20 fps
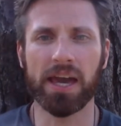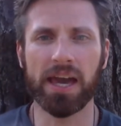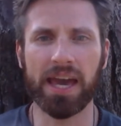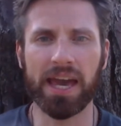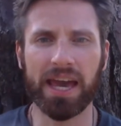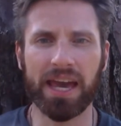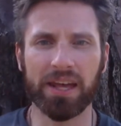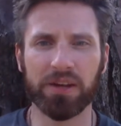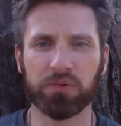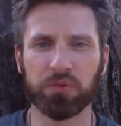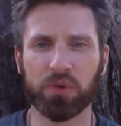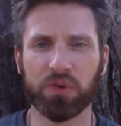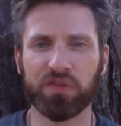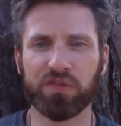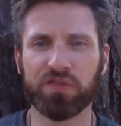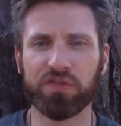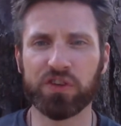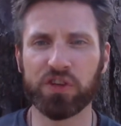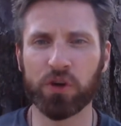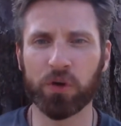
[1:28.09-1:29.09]
and
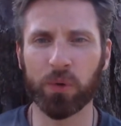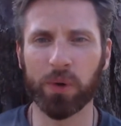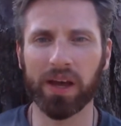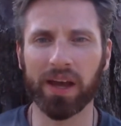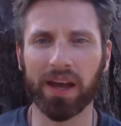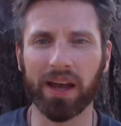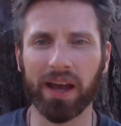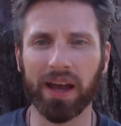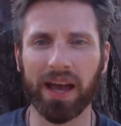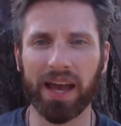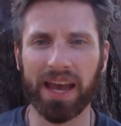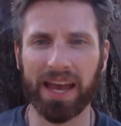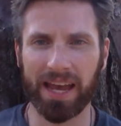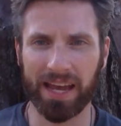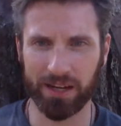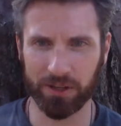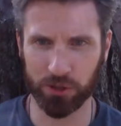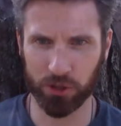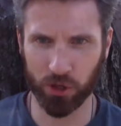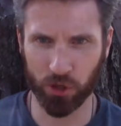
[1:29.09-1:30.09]
reviewing
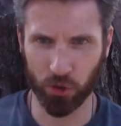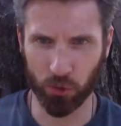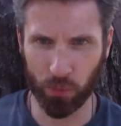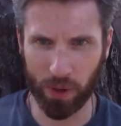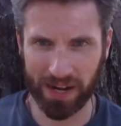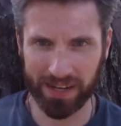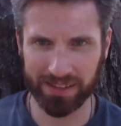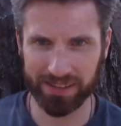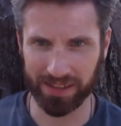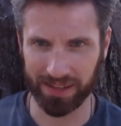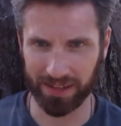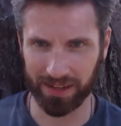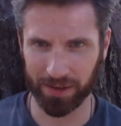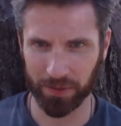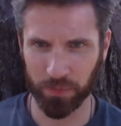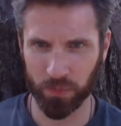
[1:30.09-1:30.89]
and correcting